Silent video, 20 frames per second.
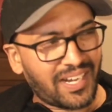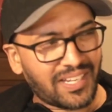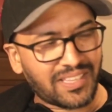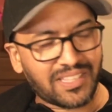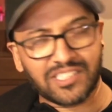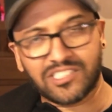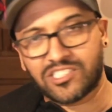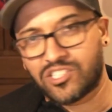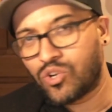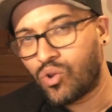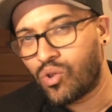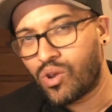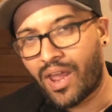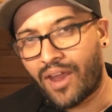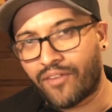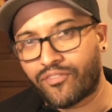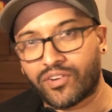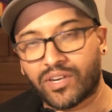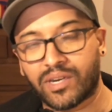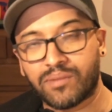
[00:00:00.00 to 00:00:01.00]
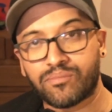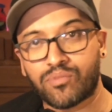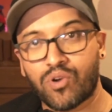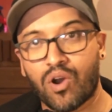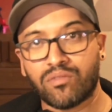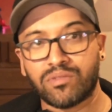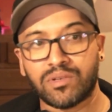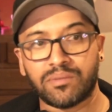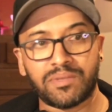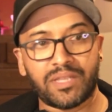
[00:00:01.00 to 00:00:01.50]
and I think it's an old African
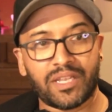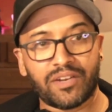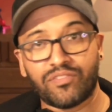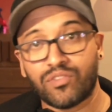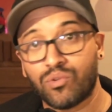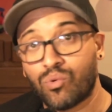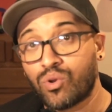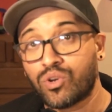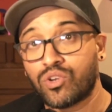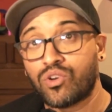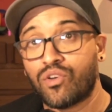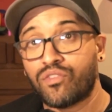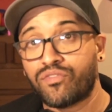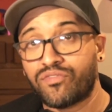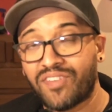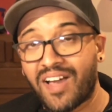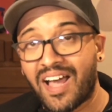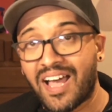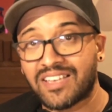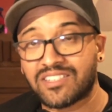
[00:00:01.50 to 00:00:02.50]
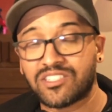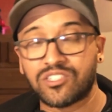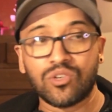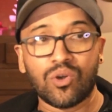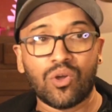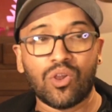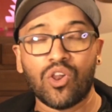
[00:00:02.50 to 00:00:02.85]
proverb, that if you want to go fast, go